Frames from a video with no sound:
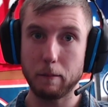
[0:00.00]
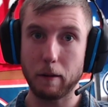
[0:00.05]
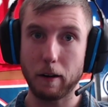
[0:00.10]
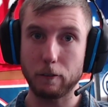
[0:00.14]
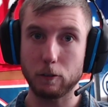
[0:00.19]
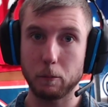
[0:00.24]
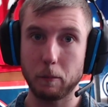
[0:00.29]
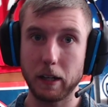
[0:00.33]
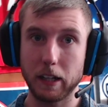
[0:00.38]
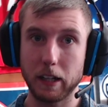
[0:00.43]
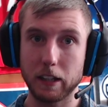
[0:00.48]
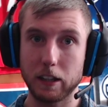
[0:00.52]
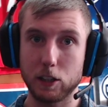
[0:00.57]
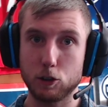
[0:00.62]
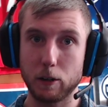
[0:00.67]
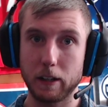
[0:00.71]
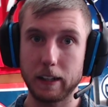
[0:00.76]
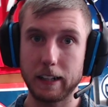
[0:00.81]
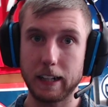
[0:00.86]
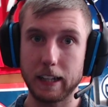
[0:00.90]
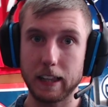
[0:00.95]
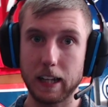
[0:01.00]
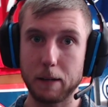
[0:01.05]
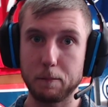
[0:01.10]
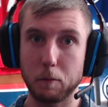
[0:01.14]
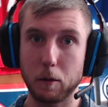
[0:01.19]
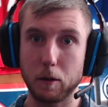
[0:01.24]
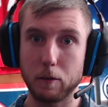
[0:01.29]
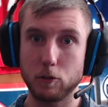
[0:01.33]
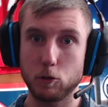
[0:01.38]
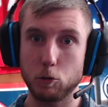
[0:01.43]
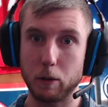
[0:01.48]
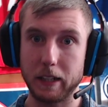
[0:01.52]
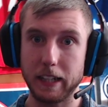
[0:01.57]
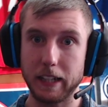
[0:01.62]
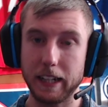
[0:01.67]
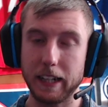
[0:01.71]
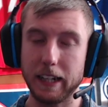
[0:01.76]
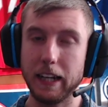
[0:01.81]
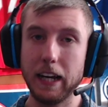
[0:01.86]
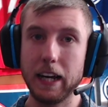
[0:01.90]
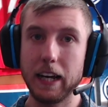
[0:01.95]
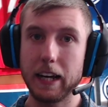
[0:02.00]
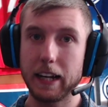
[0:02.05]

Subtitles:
after making the trade deadline moves we did,